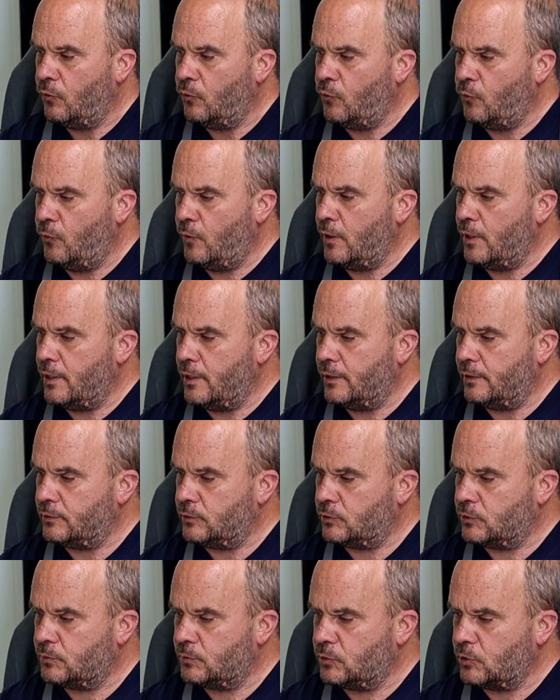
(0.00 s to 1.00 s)

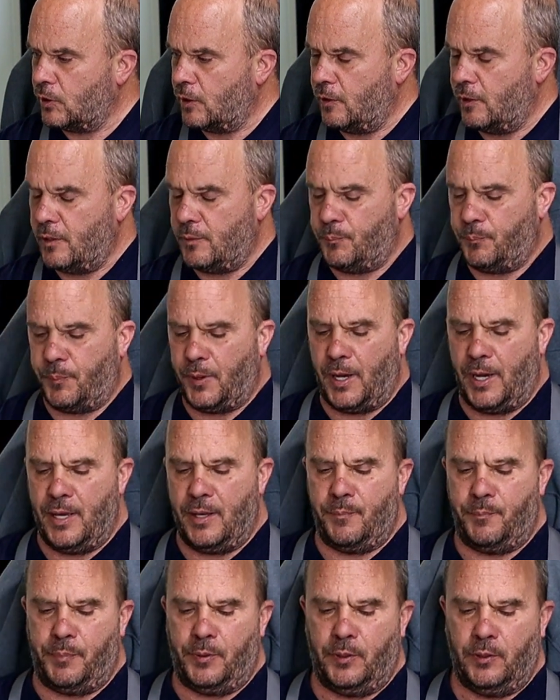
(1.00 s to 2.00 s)
3-inch, pipe.
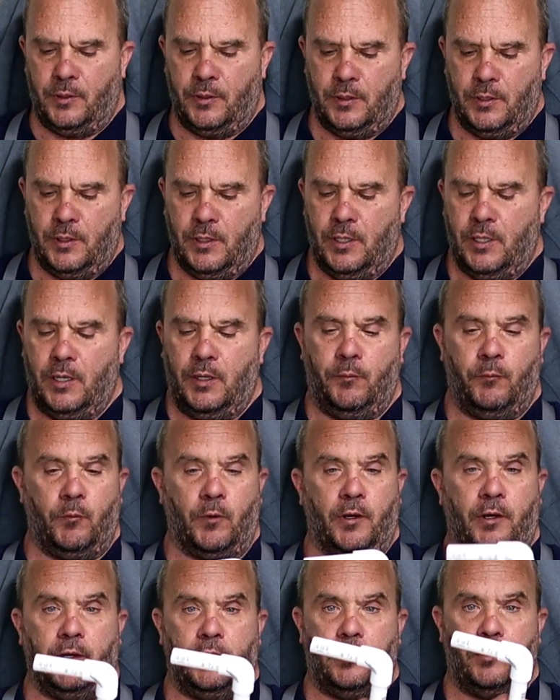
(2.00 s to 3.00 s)
And
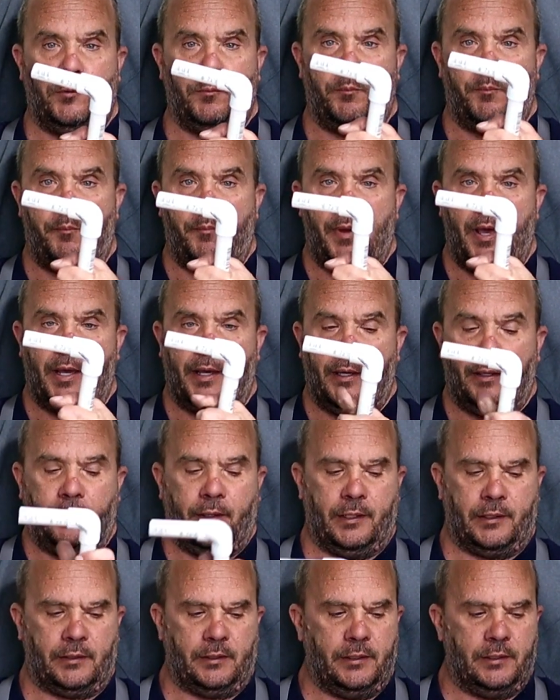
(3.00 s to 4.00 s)
we're going to make it
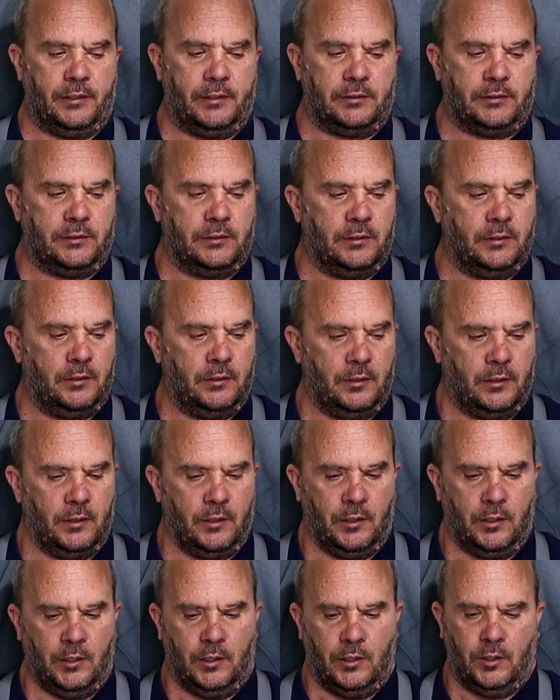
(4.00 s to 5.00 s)
like this. And
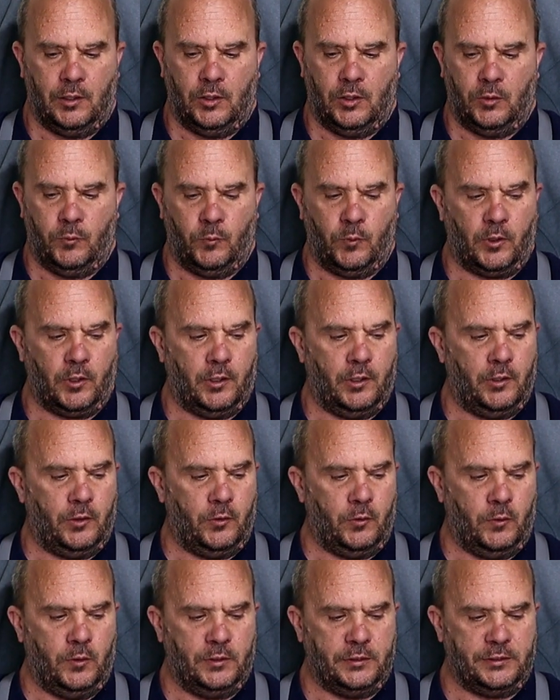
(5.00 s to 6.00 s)
we're going to
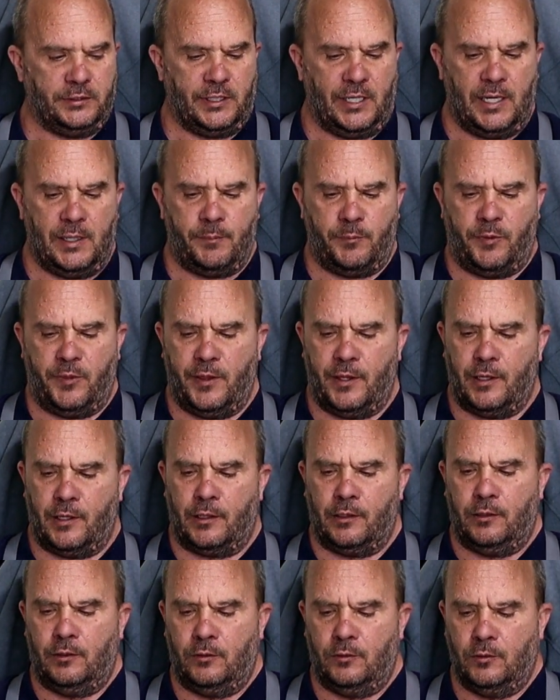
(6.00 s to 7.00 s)
do the same
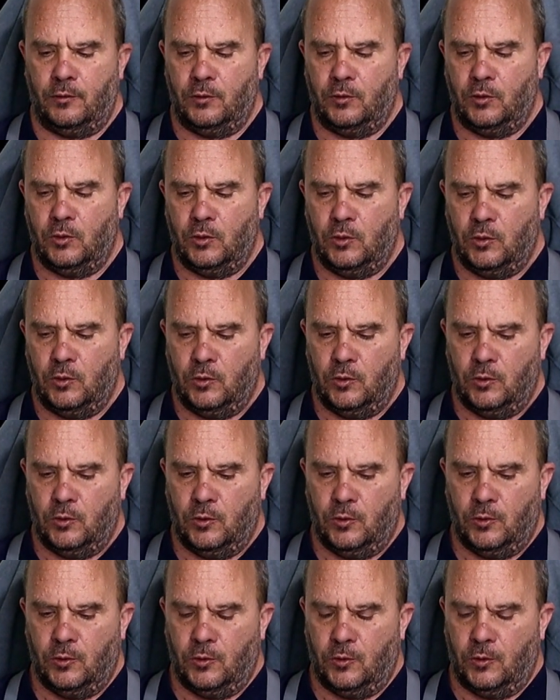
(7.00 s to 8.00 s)
thing
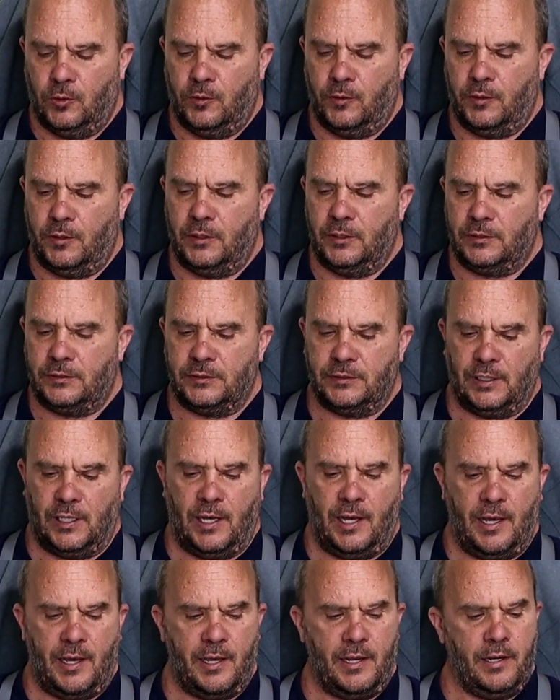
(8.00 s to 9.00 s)
on this
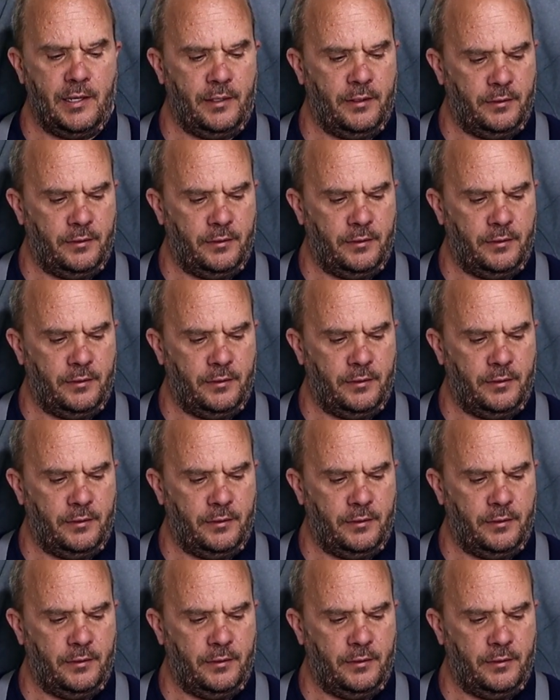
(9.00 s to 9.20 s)
side.